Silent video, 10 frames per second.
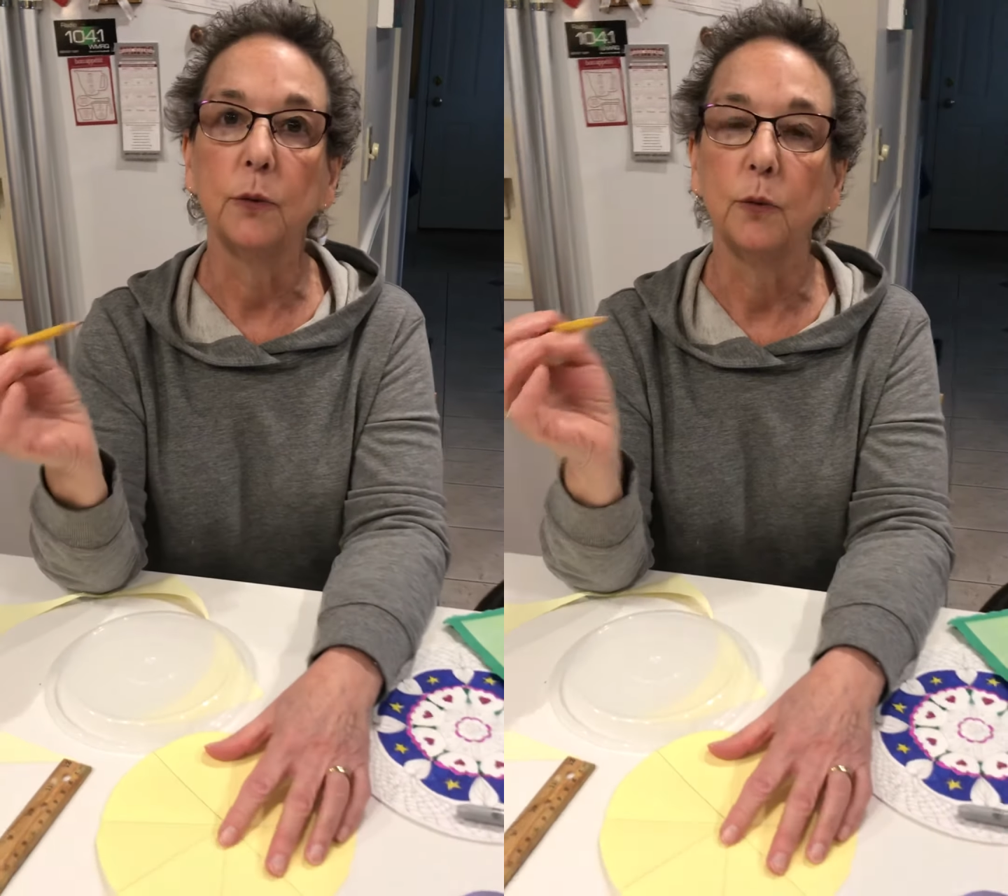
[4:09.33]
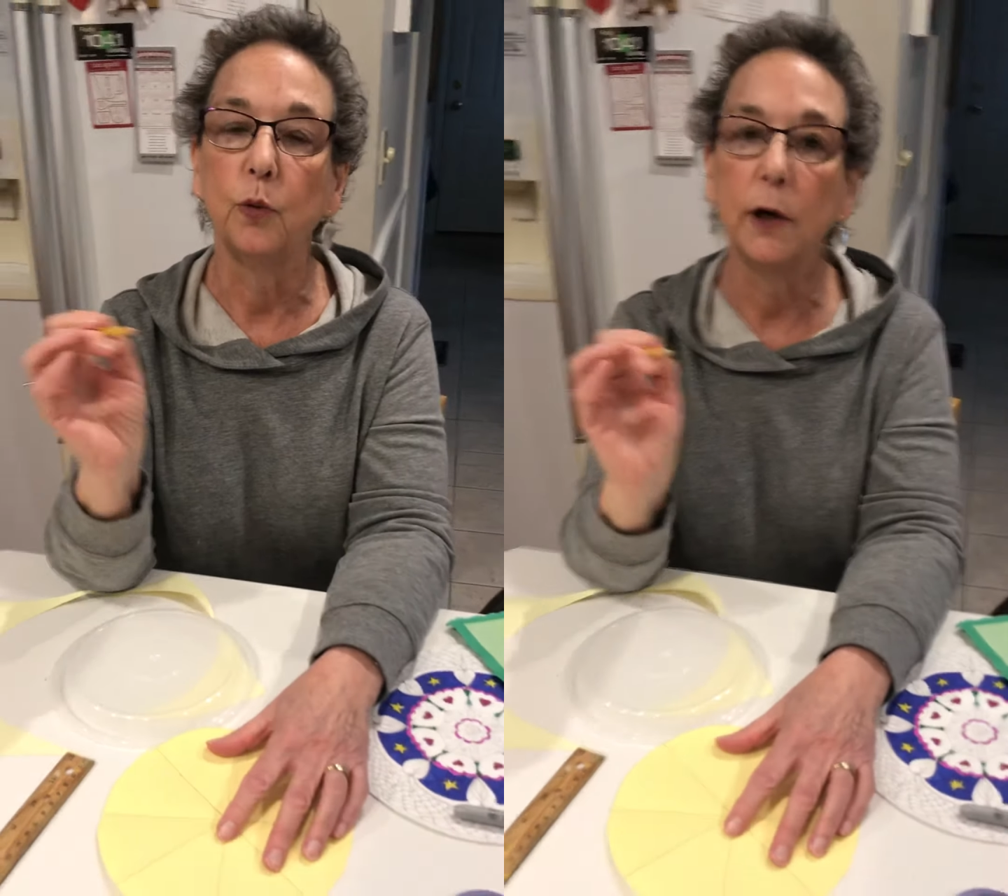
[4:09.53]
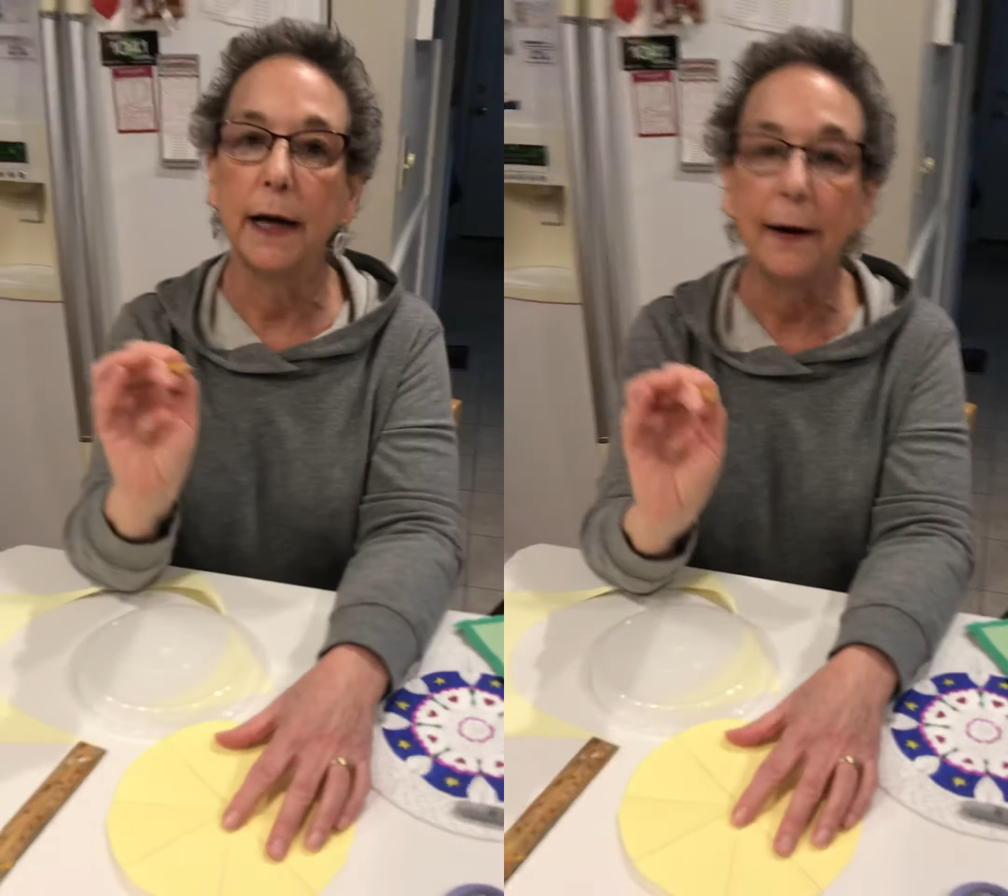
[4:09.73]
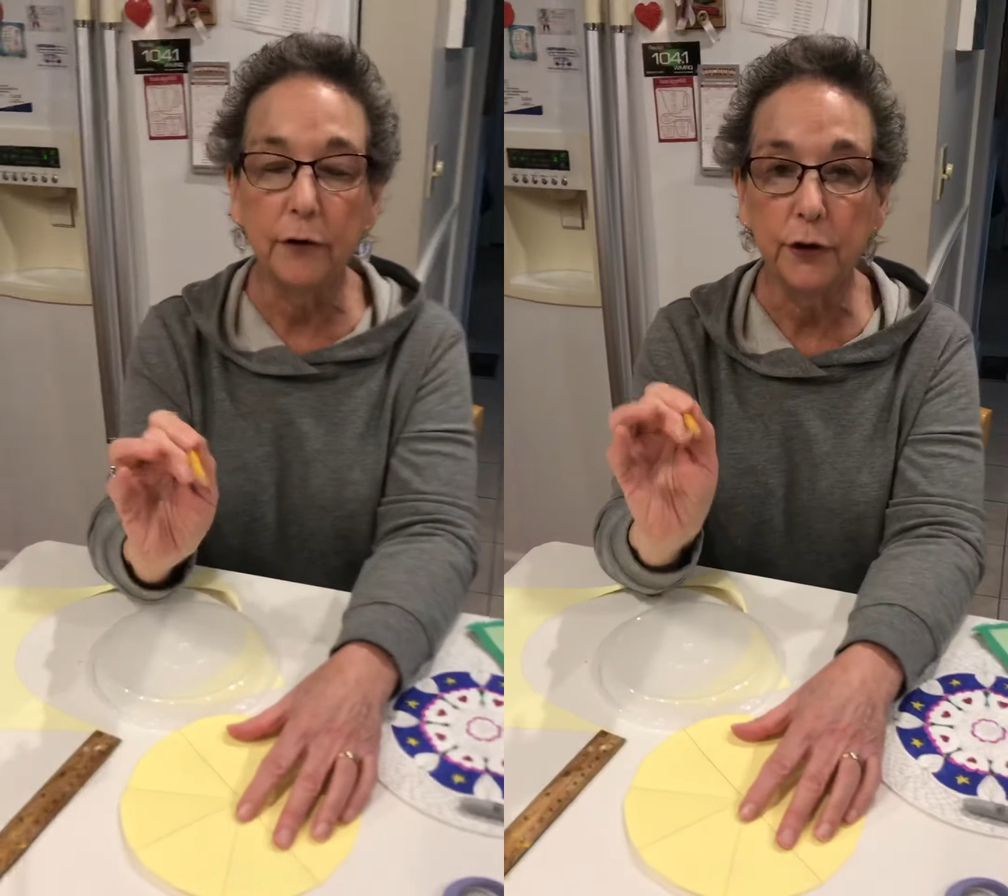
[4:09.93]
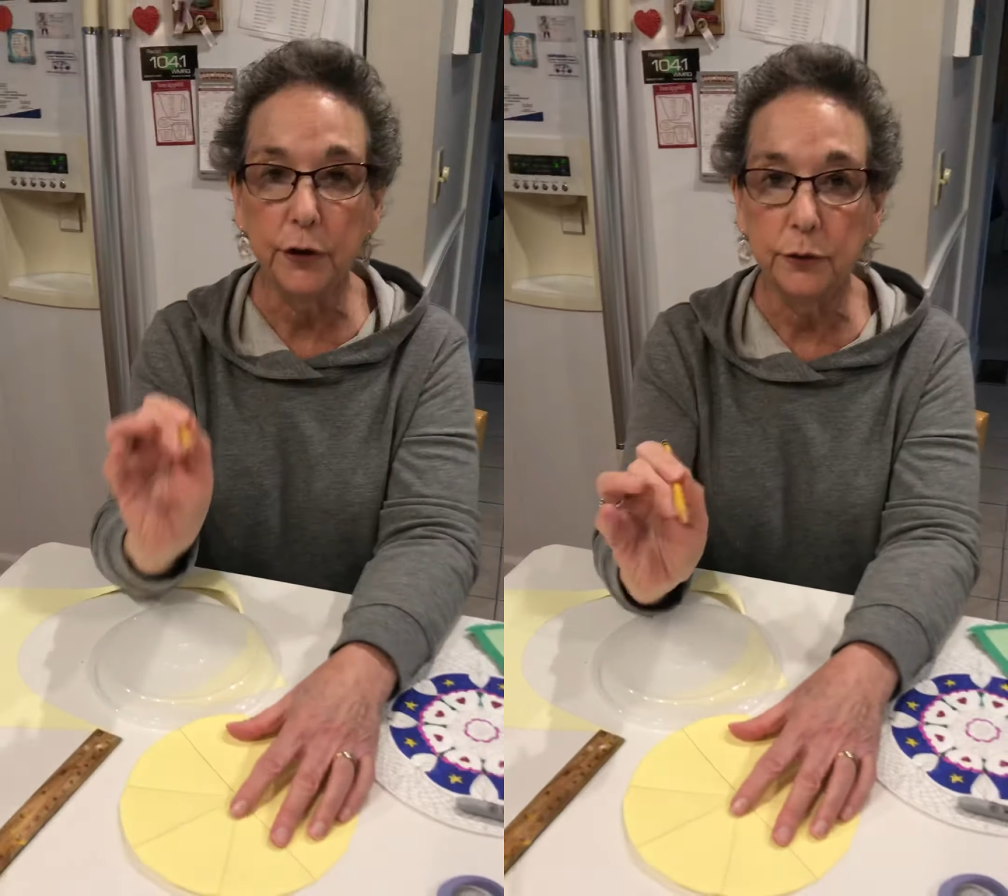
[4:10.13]

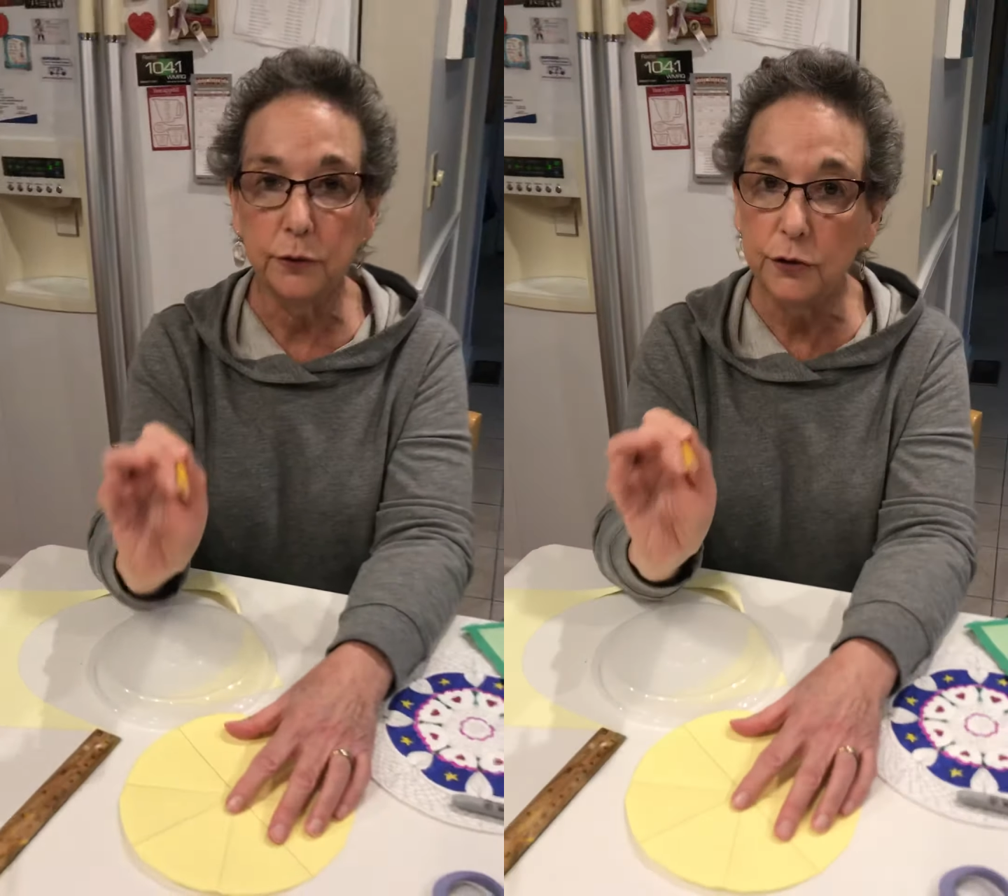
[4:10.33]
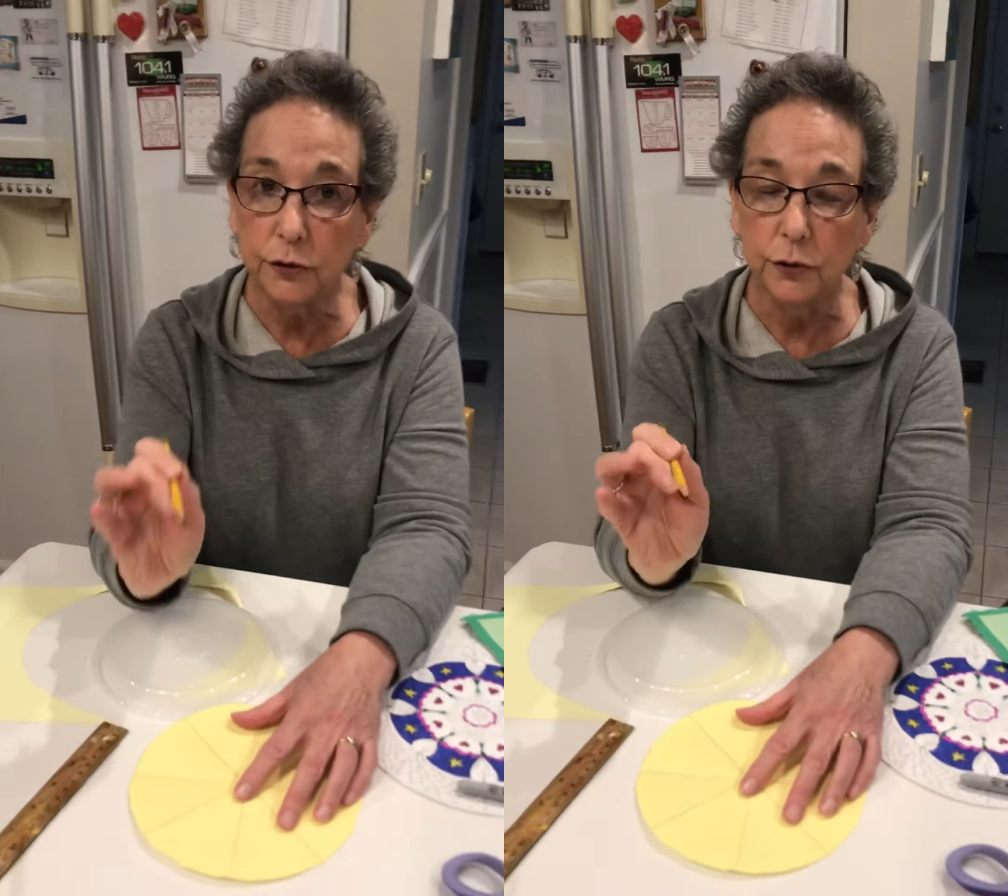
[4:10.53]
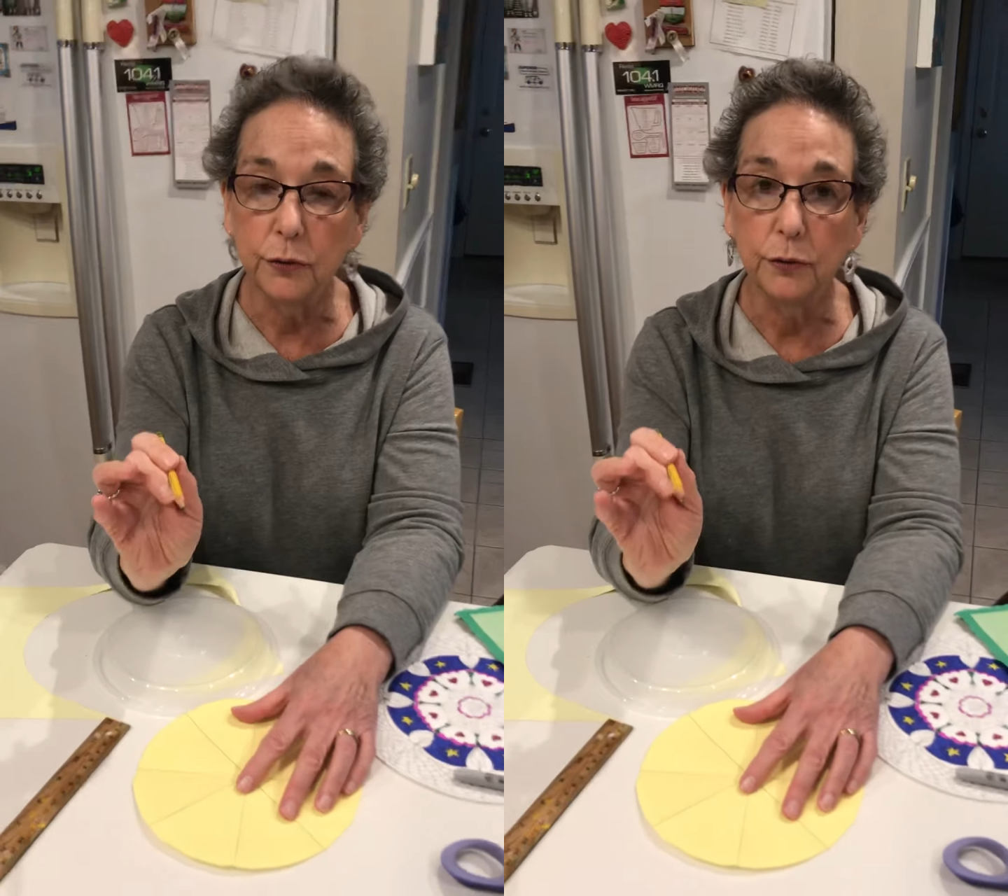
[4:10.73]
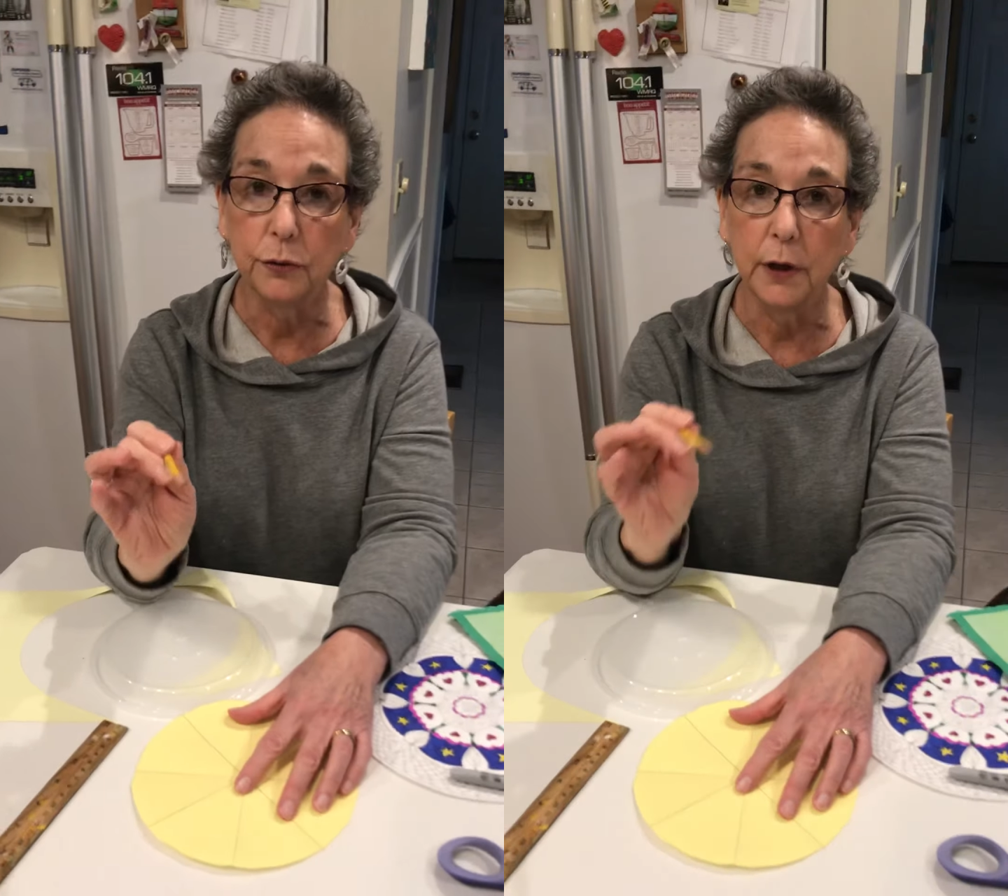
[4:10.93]
whatever you do